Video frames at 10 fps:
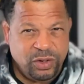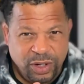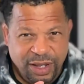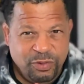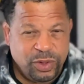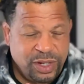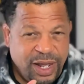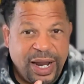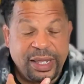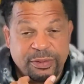You're living with a
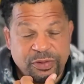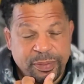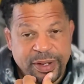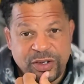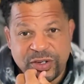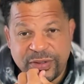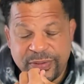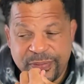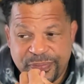lot of inflammation.